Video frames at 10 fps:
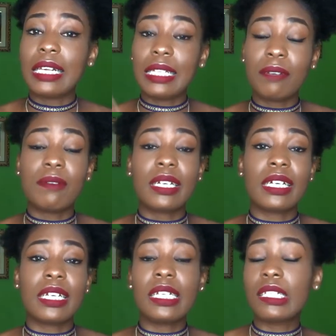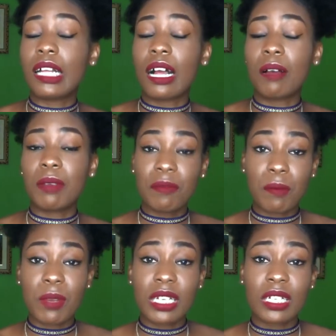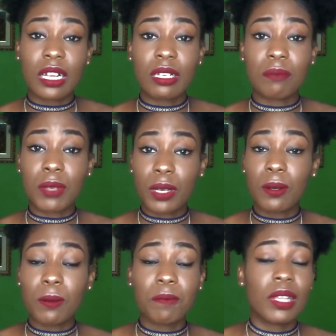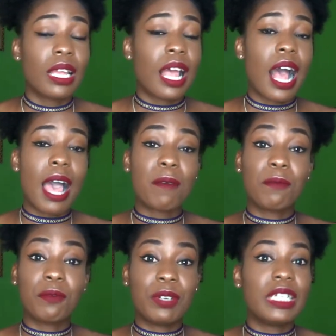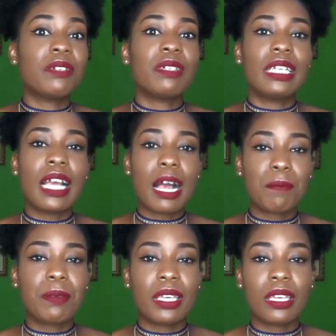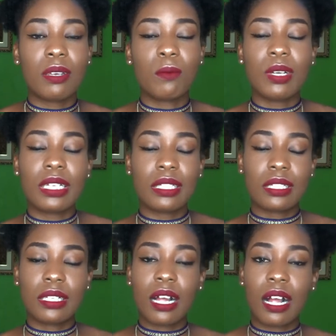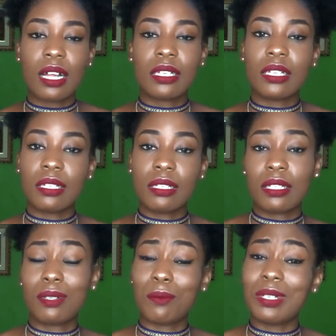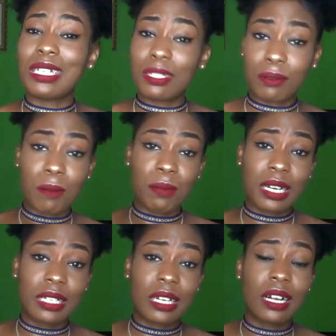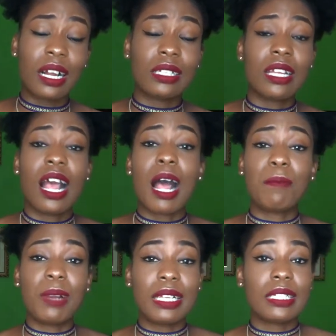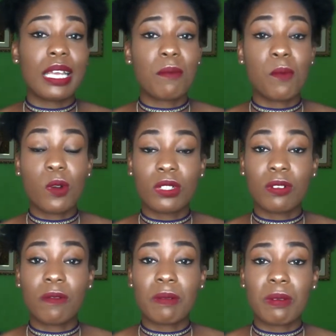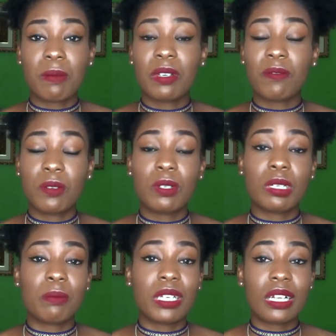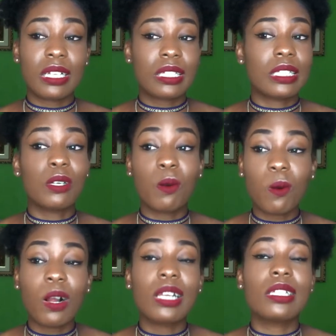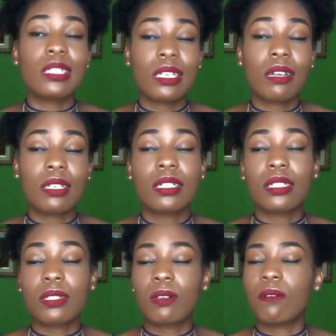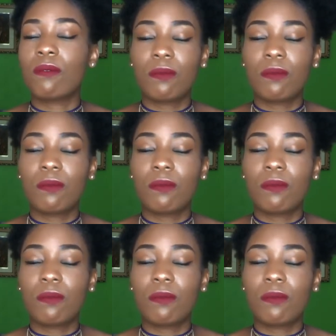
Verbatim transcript: leave their in, um, information below. I'm really really happy with uh, the with this romper that I got. I plan to get more stuff from them in the future because the quality of their stuff